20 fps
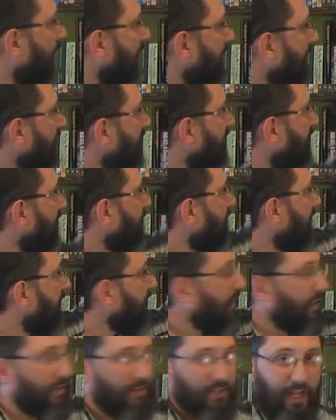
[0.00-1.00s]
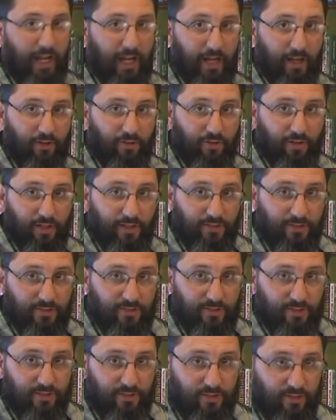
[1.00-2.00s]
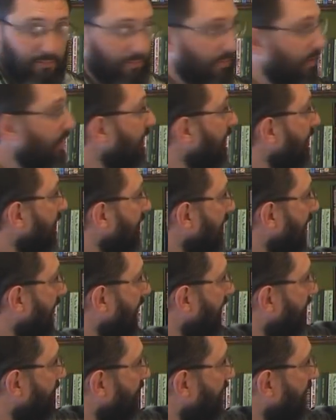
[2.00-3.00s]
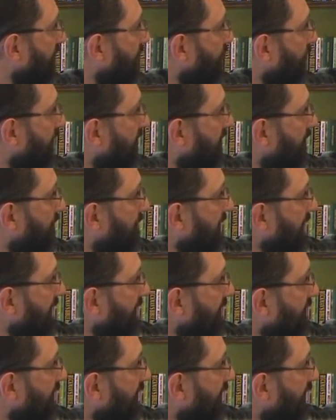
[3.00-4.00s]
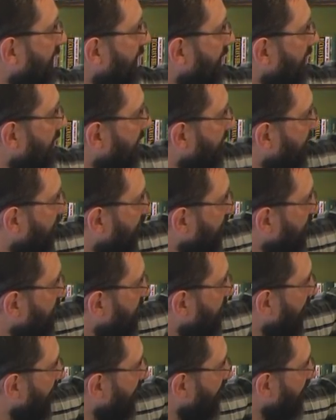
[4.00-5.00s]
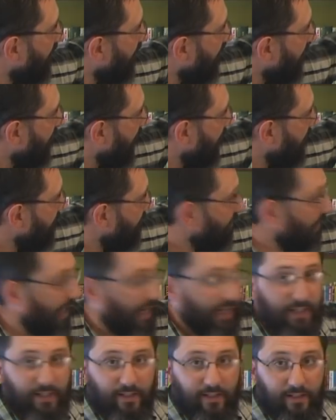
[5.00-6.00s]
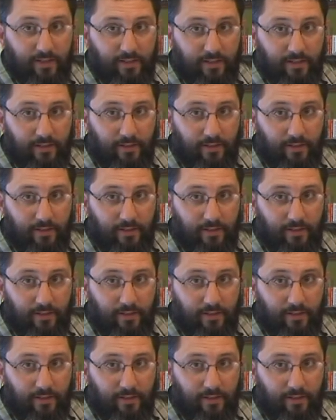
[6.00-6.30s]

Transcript: away that's going to bring in the Antichrist system. The Antichrist with the beast, the false prophet, and the dragon.